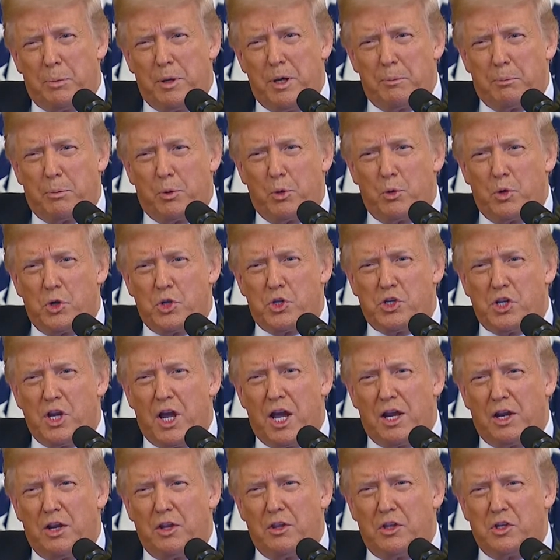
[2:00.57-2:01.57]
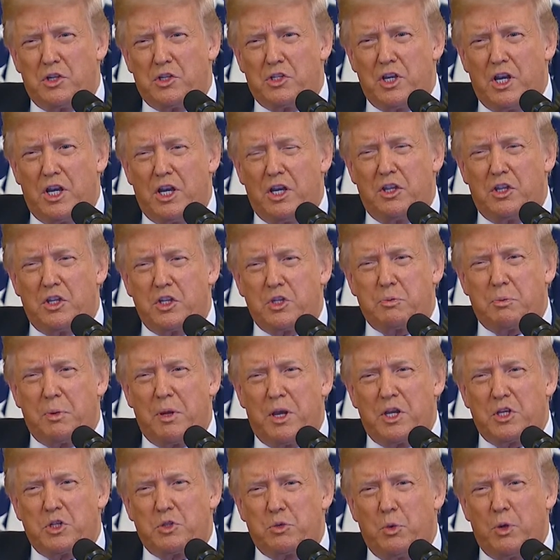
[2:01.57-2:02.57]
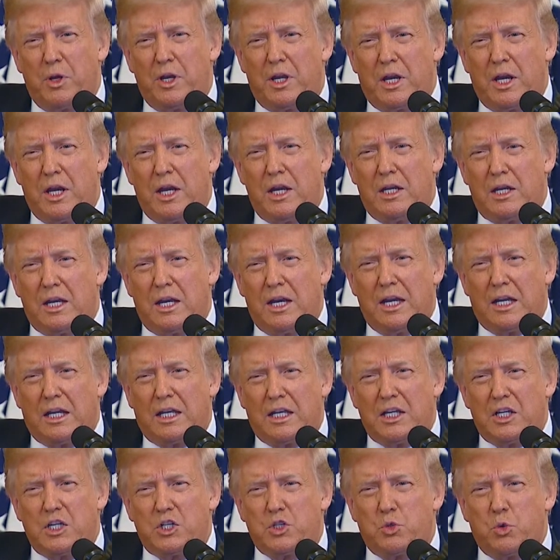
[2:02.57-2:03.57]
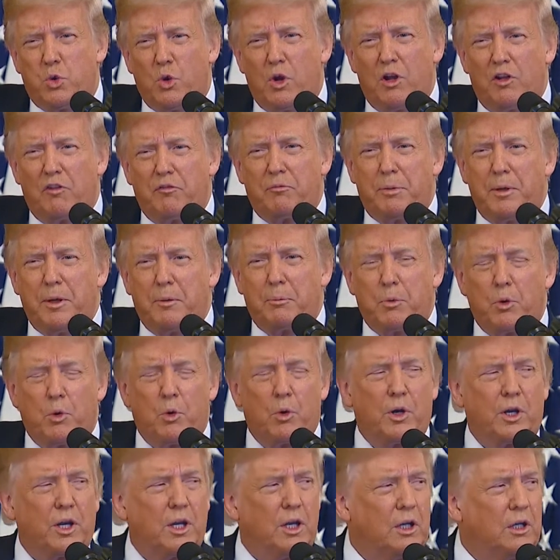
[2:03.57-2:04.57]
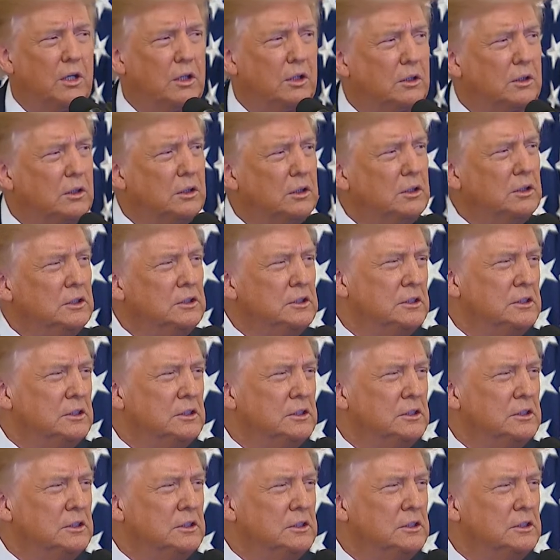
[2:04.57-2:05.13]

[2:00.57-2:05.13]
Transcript: people were shot in the city this past weekend, and at least 12 people were killed.